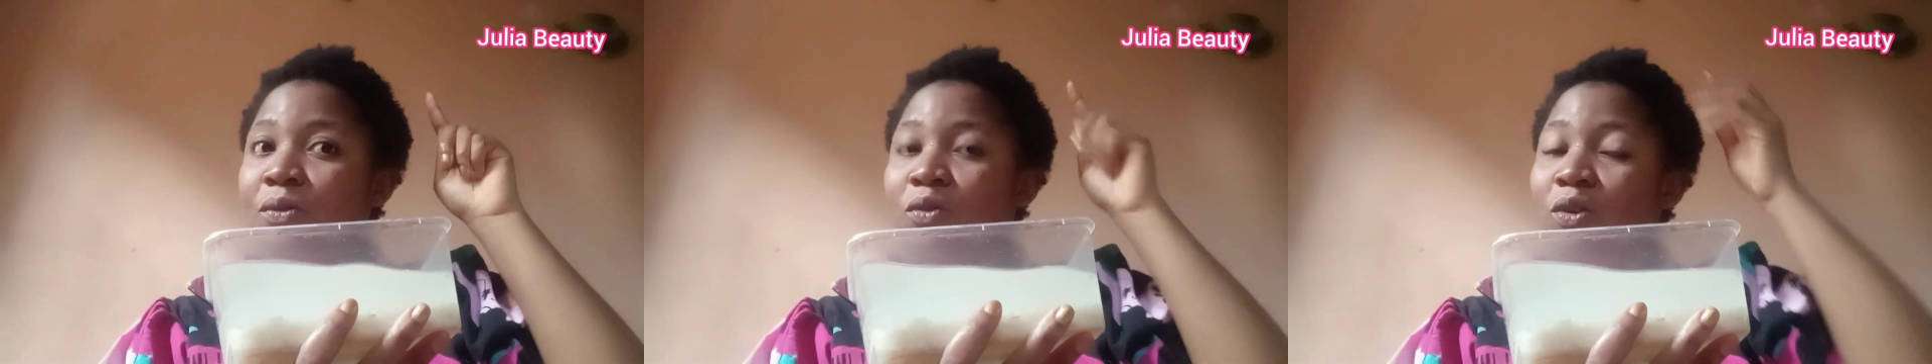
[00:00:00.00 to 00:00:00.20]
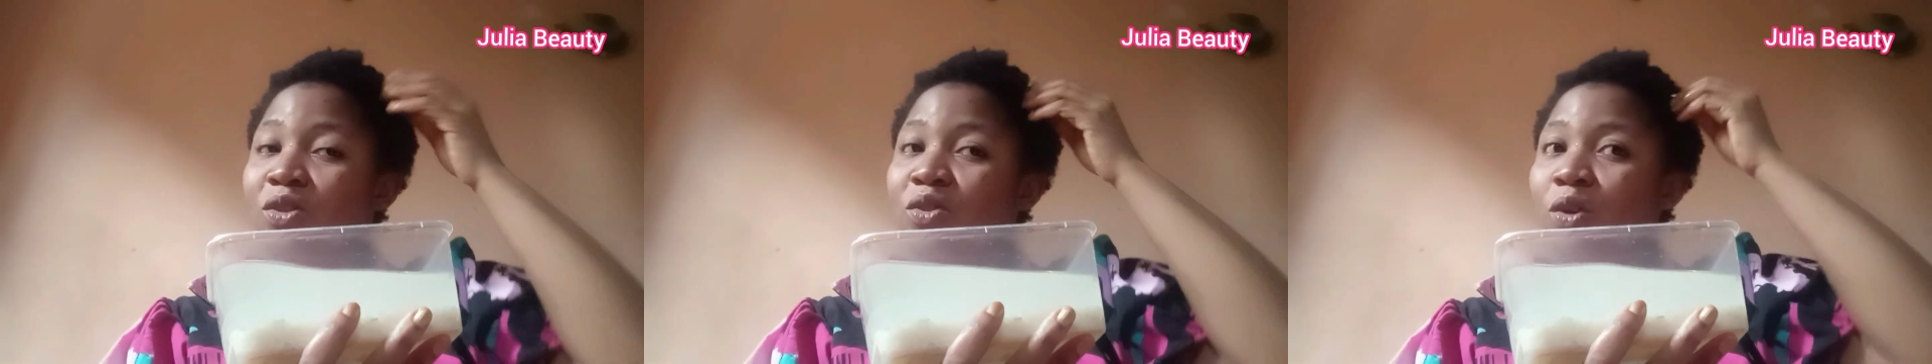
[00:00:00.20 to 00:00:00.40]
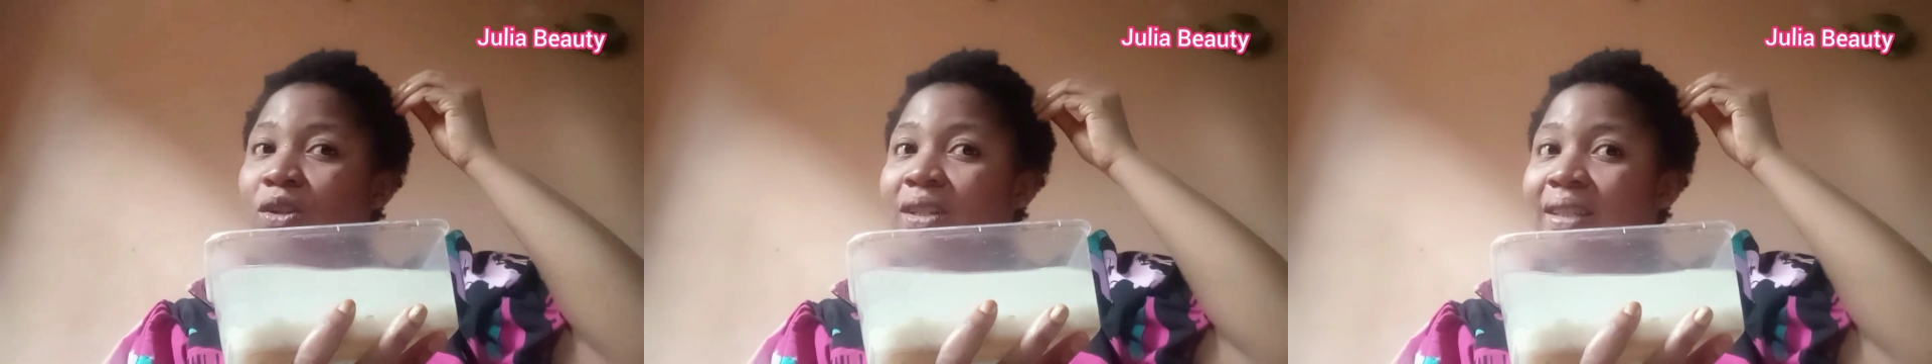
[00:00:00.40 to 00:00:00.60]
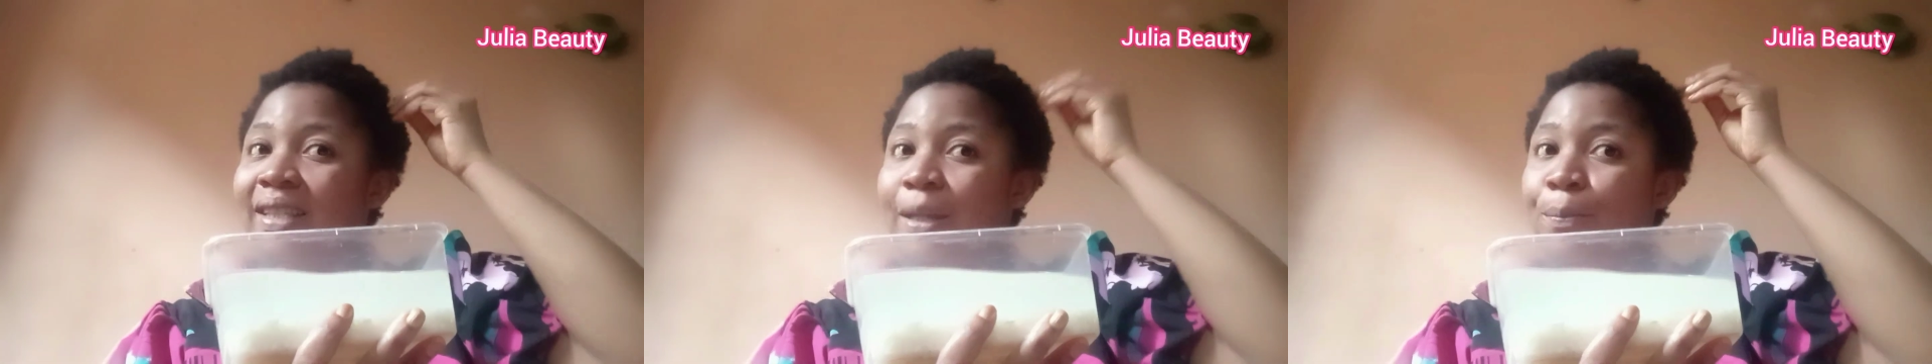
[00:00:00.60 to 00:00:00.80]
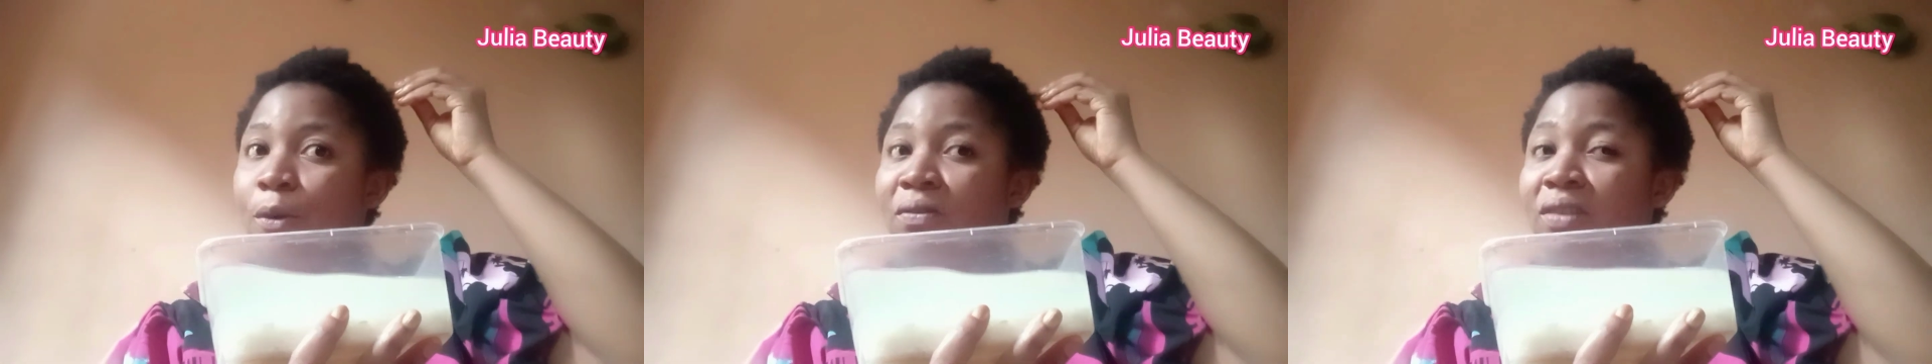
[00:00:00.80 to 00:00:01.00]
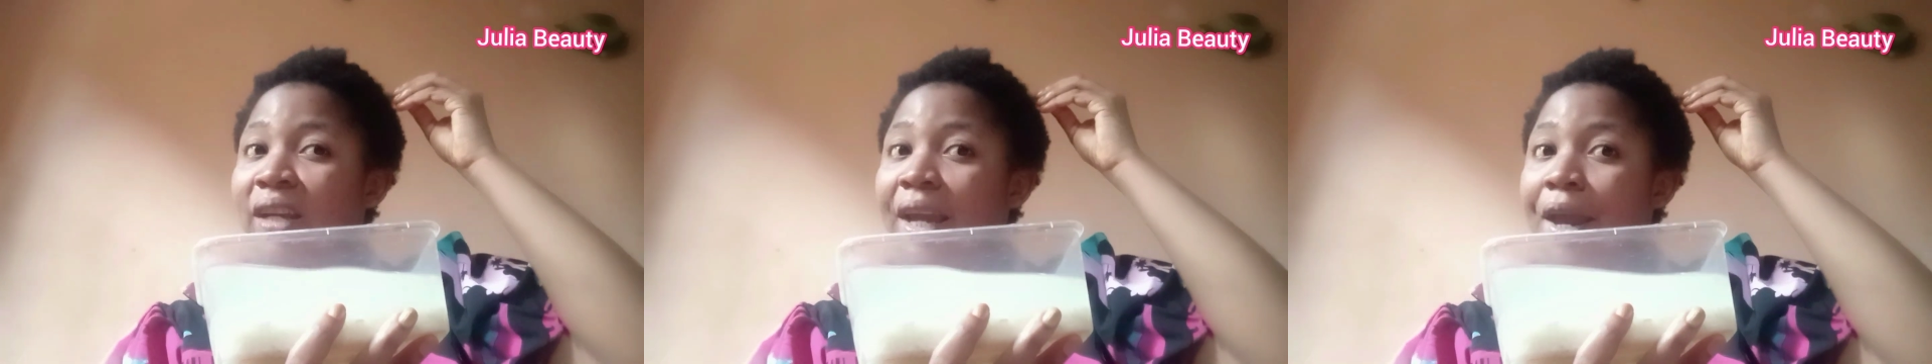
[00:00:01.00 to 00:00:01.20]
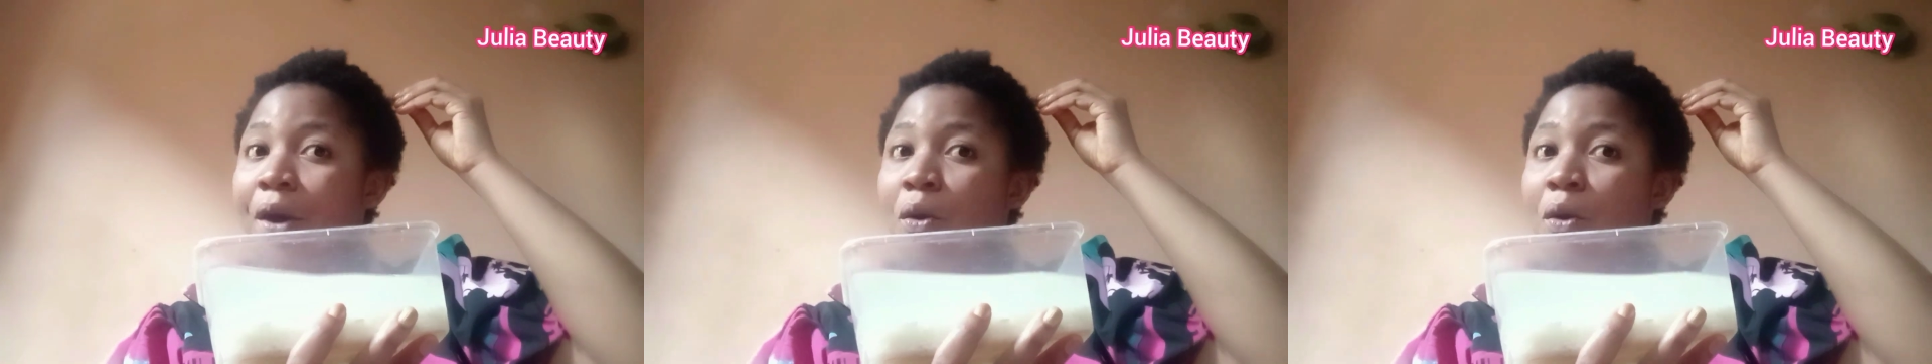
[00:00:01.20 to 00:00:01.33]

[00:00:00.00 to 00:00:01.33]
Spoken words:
Not on the tip of the hair.